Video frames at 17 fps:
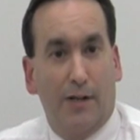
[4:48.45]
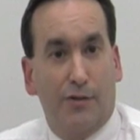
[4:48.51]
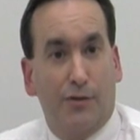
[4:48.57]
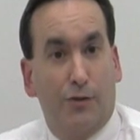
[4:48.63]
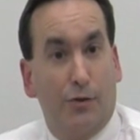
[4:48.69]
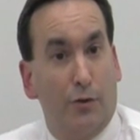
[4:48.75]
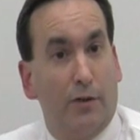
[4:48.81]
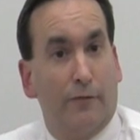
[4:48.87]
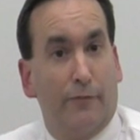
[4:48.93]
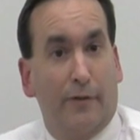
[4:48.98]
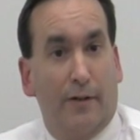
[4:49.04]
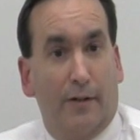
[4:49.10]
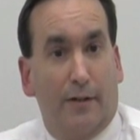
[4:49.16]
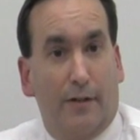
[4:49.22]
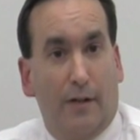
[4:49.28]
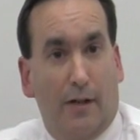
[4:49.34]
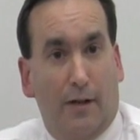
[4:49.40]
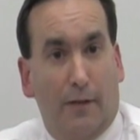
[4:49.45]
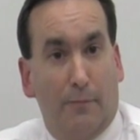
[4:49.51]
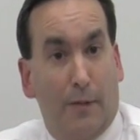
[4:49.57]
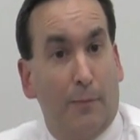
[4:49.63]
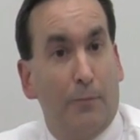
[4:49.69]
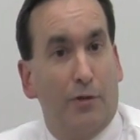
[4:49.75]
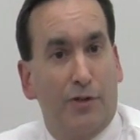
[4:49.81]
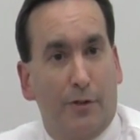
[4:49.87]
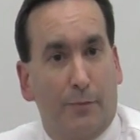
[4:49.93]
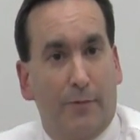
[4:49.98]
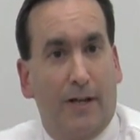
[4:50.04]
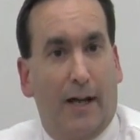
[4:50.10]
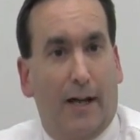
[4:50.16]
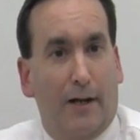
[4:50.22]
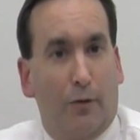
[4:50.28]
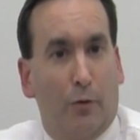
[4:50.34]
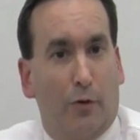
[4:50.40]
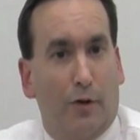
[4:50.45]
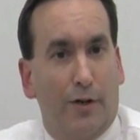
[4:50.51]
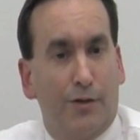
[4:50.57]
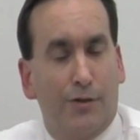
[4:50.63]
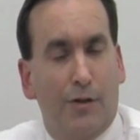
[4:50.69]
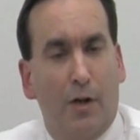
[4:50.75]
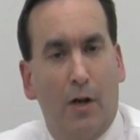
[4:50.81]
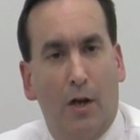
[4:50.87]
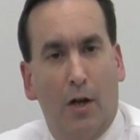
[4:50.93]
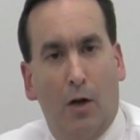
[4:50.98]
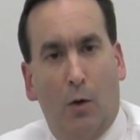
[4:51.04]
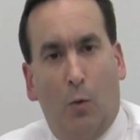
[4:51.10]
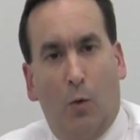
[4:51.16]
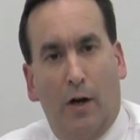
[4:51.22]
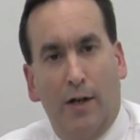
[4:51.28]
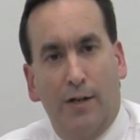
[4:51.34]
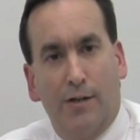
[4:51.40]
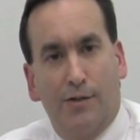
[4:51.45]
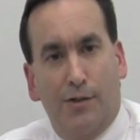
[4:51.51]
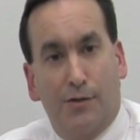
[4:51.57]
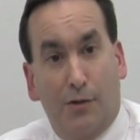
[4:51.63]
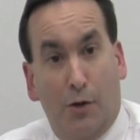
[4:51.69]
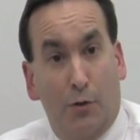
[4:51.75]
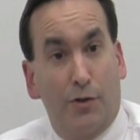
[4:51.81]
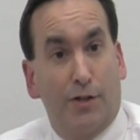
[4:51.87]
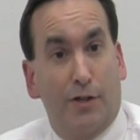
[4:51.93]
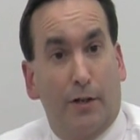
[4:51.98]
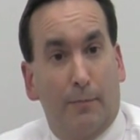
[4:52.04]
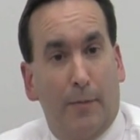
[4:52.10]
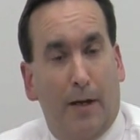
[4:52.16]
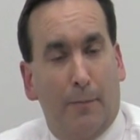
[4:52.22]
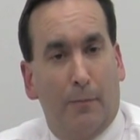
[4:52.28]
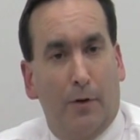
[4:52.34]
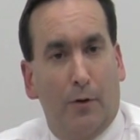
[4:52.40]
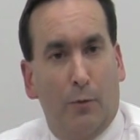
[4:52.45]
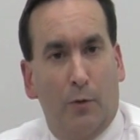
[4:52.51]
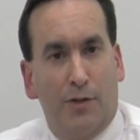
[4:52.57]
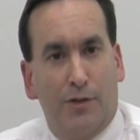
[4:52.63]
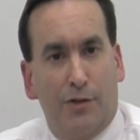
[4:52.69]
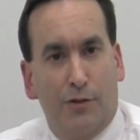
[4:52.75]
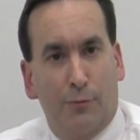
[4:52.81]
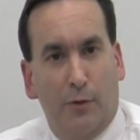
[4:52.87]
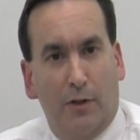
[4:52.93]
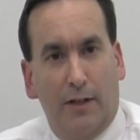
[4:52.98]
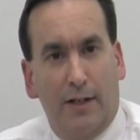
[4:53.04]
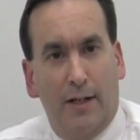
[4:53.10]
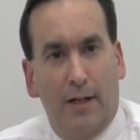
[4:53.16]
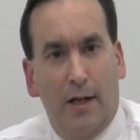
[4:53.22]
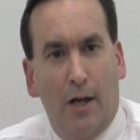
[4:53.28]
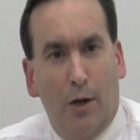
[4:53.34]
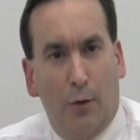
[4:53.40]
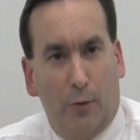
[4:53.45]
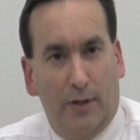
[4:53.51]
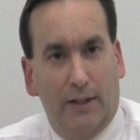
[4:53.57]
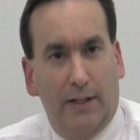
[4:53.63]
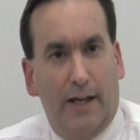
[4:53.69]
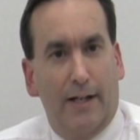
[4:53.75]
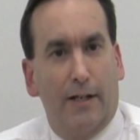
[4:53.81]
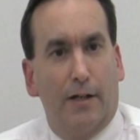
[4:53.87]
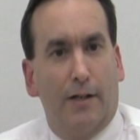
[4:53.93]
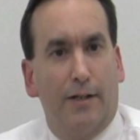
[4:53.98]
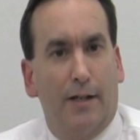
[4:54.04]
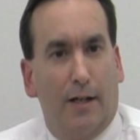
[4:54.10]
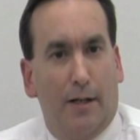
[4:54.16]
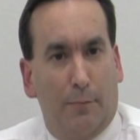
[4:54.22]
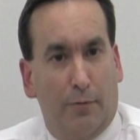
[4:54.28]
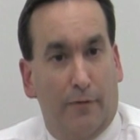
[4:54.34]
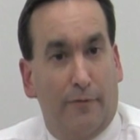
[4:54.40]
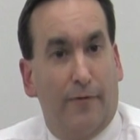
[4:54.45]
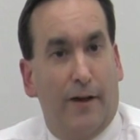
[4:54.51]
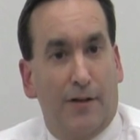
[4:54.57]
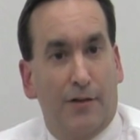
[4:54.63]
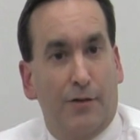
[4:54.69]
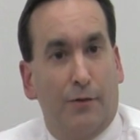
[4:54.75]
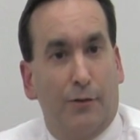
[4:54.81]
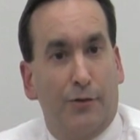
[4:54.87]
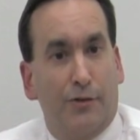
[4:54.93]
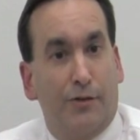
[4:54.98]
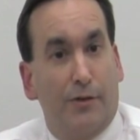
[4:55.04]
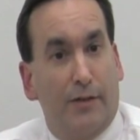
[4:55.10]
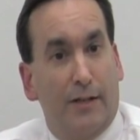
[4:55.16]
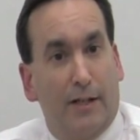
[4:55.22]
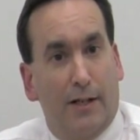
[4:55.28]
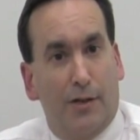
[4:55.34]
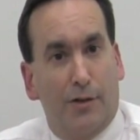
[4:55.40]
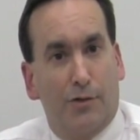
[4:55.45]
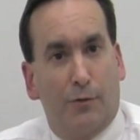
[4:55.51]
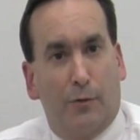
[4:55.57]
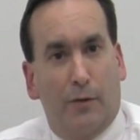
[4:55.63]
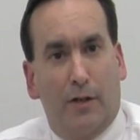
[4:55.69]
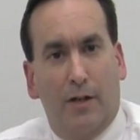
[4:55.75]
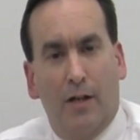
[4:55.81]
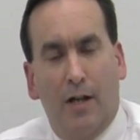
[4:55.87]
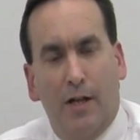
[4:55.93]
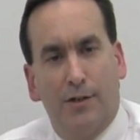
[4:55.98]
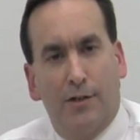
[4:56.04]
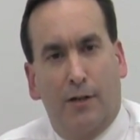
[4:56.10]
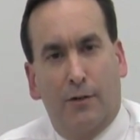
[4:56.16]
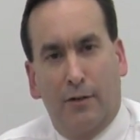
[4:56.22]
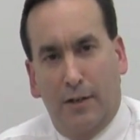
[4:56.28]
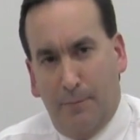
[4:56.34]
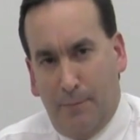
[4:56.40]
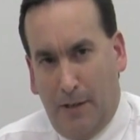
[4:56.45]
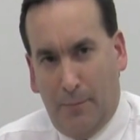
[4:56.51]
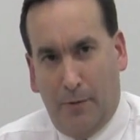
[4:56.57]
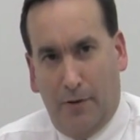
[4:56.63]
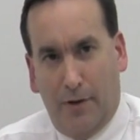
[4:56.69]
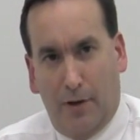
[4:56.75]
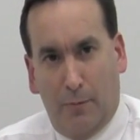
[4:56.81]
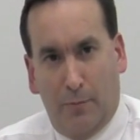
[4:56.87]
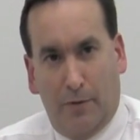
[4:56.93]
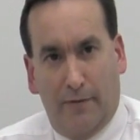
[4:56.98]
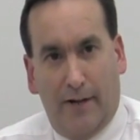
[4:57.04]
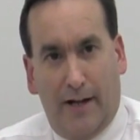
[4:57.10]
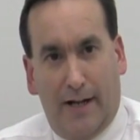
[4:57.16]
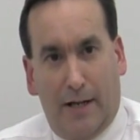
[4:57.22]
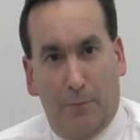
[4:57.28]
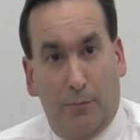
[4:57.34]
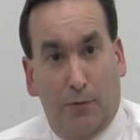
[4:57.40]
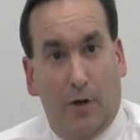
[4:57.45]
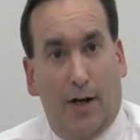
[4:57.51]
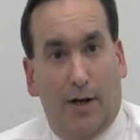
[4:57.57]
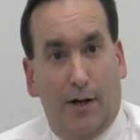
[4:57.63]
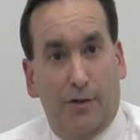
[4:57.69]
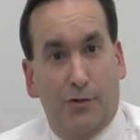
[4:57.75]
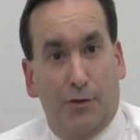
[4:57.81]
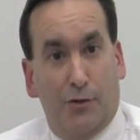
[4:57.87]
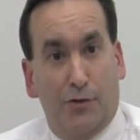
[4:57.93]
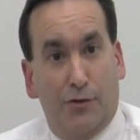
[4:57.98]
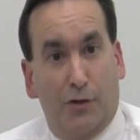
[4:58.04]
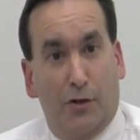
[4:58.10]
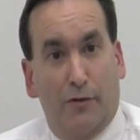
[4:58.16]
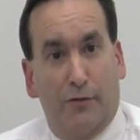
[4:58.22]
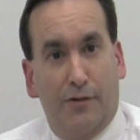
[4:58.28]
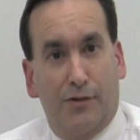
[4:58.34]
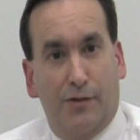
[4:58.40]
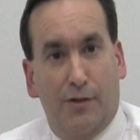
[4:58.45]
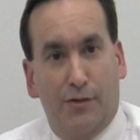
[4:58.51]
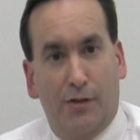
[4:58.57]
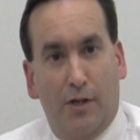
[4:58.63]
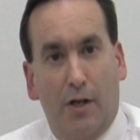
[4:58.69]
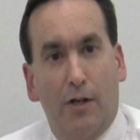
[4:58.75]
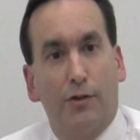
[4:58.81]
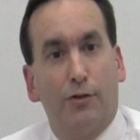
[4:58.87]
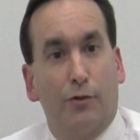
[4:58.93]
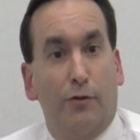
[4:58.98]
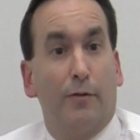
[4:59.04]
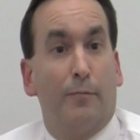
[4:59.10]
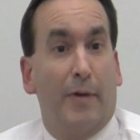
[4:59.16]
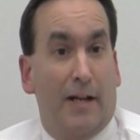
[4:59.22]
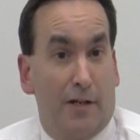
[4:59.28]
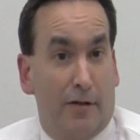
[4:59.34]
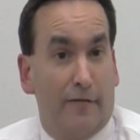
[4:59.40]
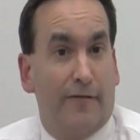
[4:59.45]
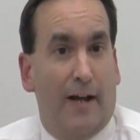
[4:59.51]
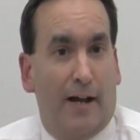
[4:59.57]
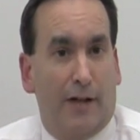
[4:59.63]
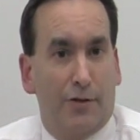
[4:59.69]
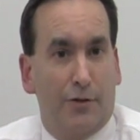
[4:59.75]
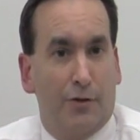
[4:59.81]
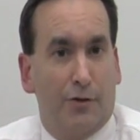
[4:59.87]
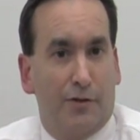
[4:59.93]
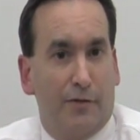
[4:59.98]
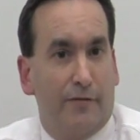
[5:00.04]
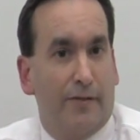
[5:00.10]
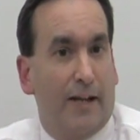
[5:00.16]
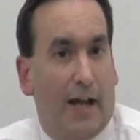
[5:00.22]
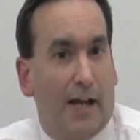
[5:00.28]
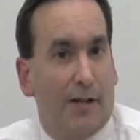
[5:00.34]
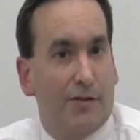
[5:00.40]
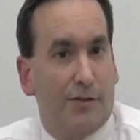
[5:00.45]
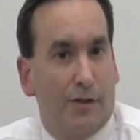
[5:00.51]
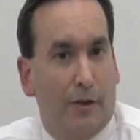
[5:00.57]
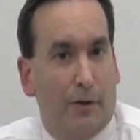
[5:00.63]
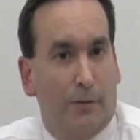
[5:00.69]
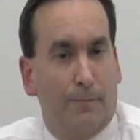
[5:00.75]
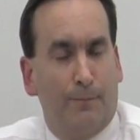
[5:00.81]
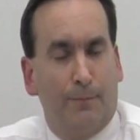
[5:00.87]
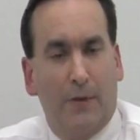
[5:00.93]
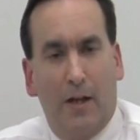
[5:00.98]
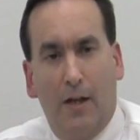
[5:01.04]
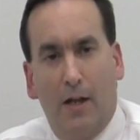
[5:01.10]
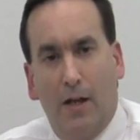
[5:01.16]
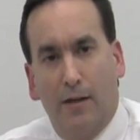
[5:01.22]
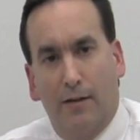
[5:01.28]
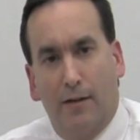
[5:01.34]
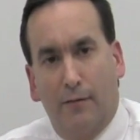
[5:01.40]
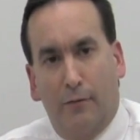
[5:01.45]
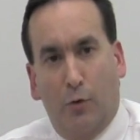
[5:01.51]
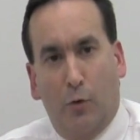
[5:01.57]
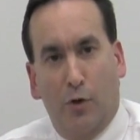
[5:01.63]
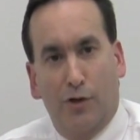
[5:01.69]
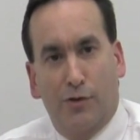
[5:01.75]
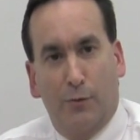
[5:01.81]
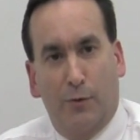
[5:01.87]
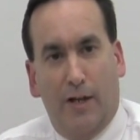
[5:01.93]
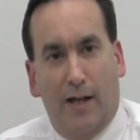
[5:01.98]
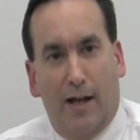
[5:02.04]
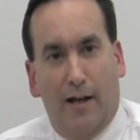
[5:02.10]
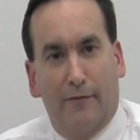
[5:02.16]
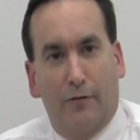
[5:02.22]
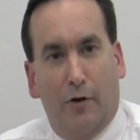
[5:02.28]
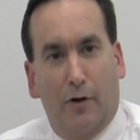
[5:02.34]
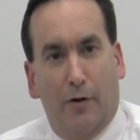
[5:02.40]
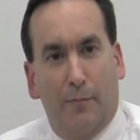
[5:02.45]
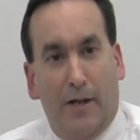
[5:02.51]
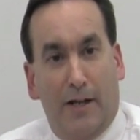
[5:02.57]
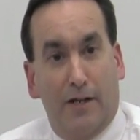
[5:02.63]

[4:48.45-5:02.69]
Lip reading: has 2 different membership categories. One is associate member, which is really related professionals to the industry, generally people that are providing products or services to the manufacturers of cast stone. Then of course we have our